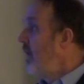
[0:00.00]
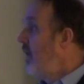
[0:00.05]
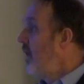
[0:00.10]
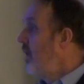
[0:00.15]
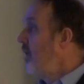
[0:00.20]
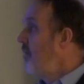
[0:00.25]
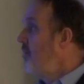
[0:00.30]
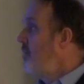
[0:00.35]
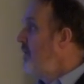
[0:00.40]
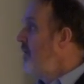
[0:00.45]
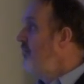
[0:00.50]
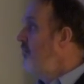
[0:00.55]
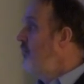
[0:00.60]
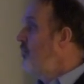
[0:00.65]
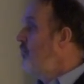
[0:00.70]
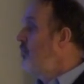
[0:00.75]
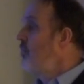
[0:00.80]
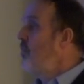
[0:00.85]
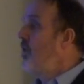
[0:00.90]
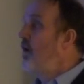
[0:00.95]
Um,
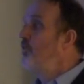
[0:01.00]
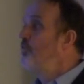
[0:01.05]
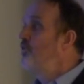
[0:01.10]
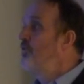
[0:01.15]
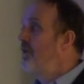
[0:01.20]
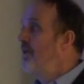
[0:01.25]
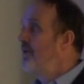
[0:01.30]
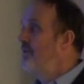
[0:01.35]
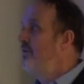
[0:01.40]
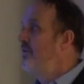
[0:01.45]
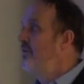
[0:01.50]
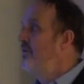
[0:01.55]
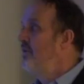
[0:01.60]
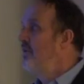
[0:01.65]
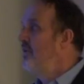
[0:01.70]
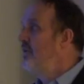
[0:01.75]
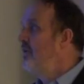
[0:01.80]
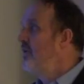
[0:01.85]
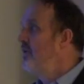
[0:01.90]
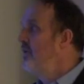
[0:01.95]
if you go outside
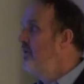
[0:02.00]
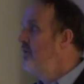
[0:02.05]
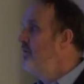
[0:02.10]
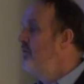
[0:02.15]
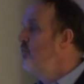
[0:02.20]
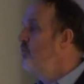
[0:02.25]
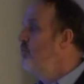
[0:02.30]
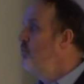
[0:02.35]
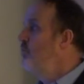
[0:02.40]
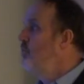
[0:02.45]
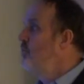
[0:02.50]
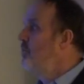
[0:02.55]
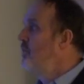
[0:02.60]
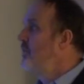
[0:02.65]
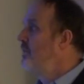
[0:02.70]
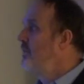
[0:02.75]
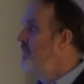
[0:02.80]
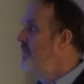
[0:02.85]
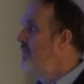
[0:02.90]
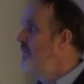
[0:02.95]
the EU,
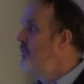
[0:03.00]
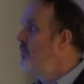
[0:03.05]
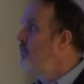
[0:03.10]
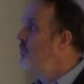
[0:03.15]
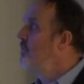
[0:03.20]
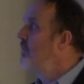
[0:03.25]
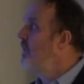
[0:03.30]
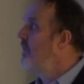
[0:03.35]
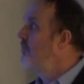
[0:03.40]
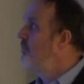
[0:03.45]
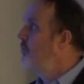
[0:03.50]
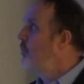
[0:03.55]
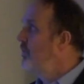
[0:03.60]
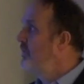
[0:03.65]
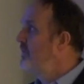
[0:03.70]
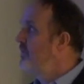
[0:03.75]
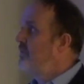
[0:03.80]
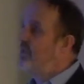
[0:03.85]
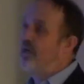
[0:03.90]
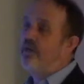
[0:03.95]
they don't have
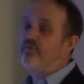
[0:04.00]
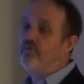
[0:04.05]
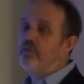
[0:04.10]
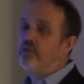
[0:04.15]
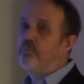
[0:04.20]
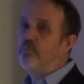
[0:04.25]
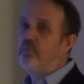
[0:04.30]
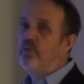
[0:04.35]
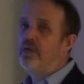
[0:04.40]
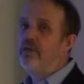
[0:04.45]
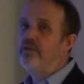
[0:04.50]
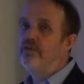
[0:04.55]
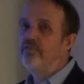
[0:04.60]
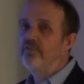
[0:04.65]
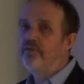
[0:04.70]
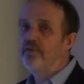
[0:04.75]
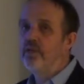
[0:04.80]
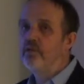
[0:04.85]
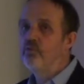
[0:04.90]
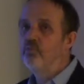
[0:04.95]
weighted average
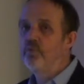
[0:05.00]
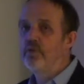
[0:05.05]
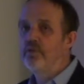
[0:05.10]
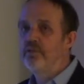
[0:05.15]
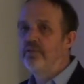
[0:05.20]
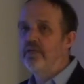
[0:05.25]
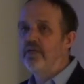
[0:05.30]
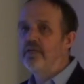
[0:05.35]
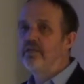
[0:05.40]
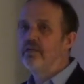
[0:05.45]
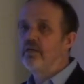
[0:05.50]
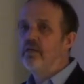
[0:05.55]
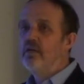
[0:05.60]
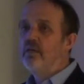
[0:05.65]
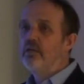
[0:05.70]
price. Then we take